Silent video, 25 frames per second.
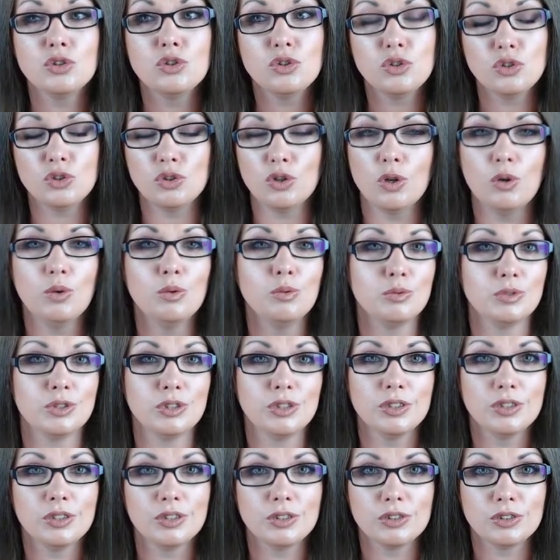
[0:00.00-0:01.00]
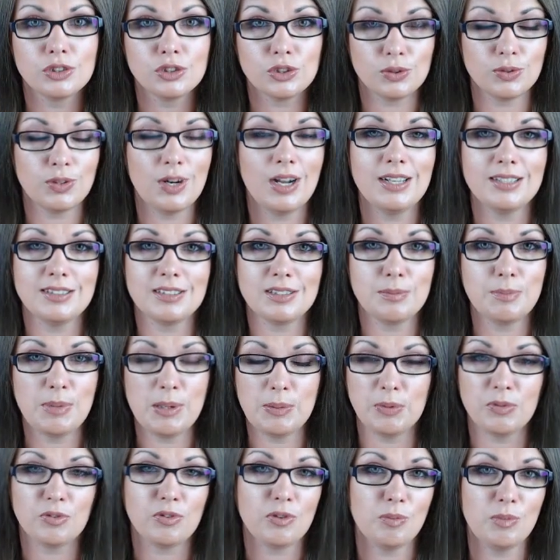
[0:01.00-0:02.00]
Don't trust
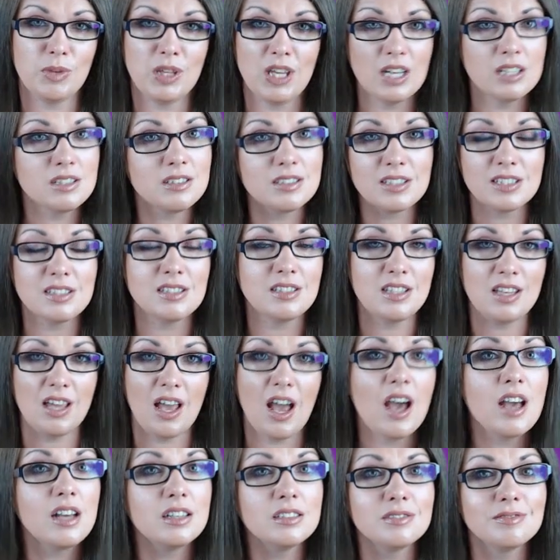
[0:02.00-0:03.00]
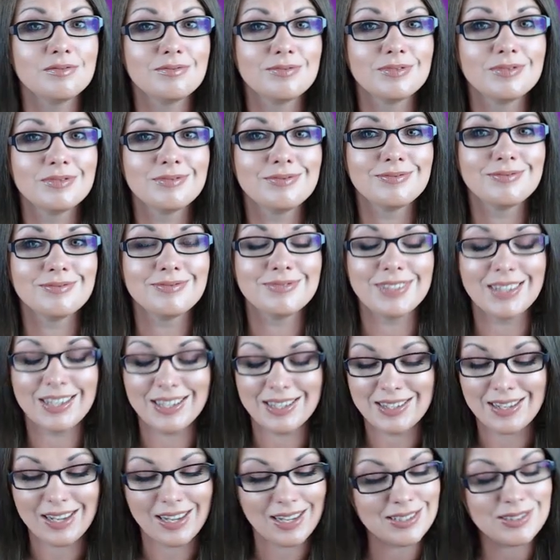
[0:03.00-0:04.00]
people from the NCCA.
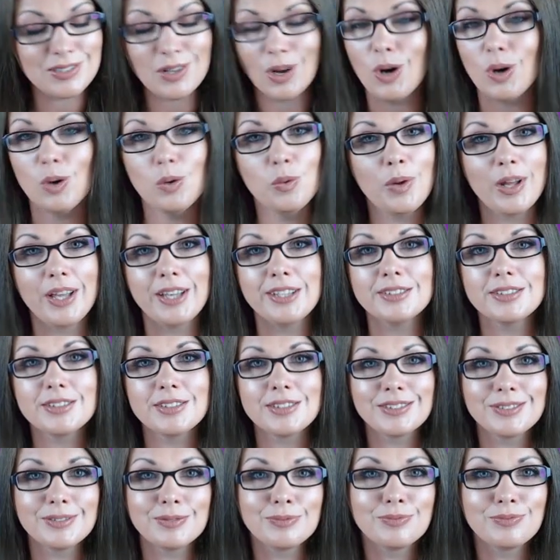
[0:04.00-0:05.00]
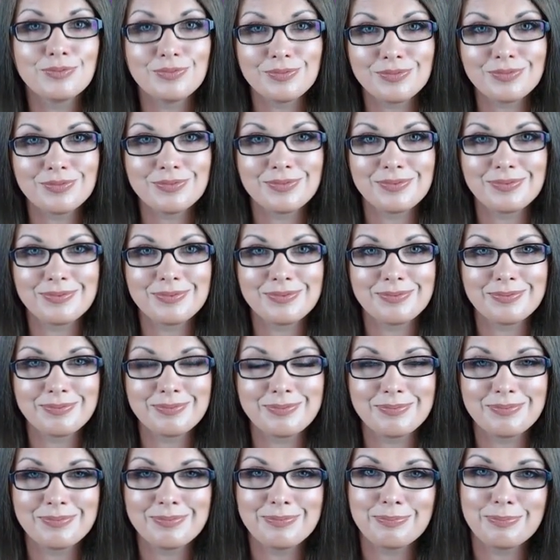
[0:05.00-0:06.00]
And as always,
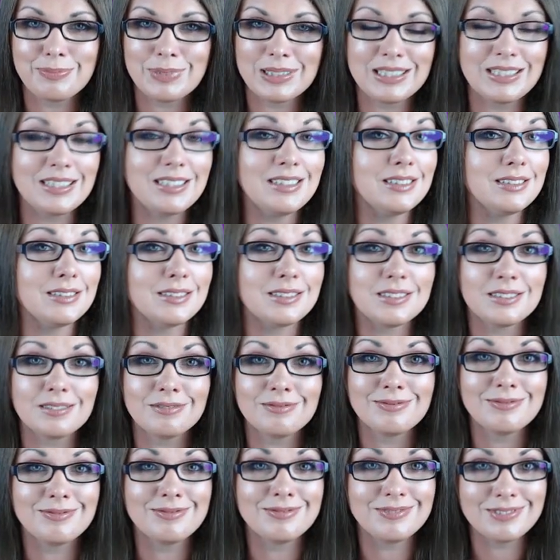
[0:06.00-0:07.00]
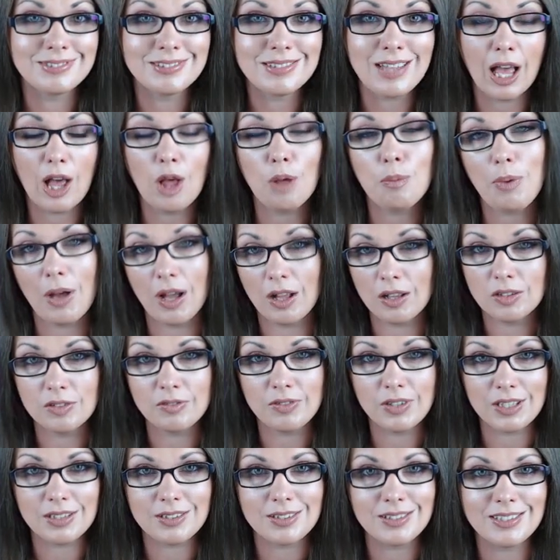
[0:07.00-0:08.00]
please help
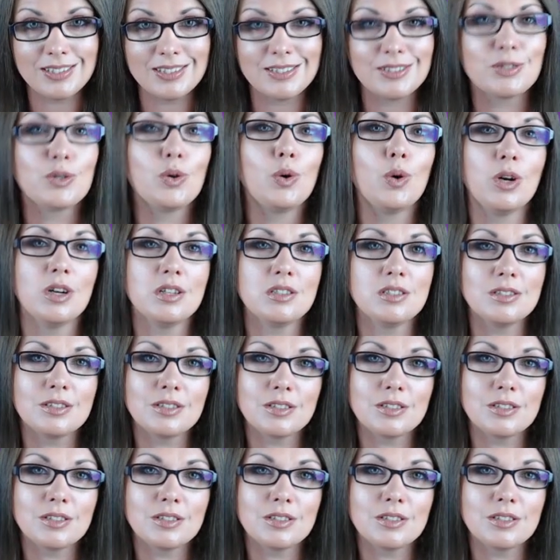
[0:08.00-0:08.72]
elevate the discourse.